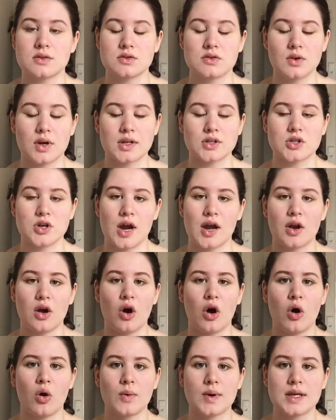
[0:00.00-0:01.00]
So I try to
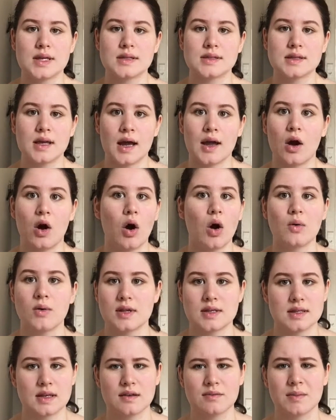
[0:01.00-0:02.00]
always, I
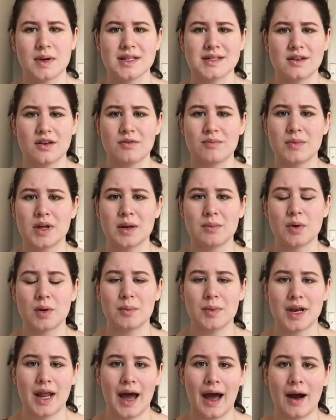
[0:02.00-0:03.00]
always give myself
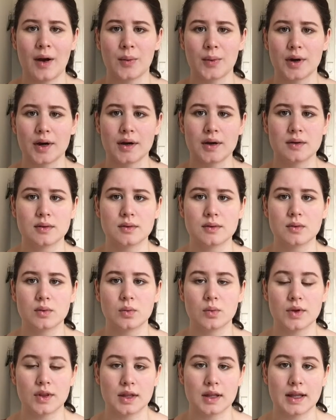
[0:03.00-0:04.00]
minimum an hour
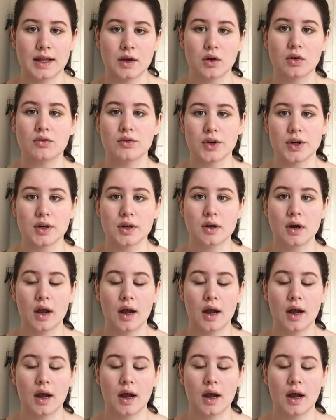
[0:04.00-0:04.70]
with a layover